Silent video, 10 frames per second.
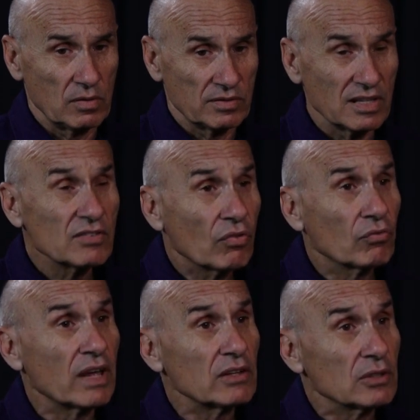This
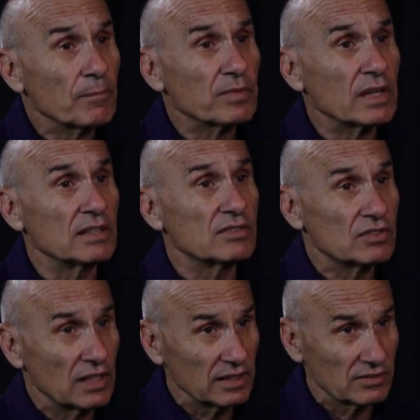threat is still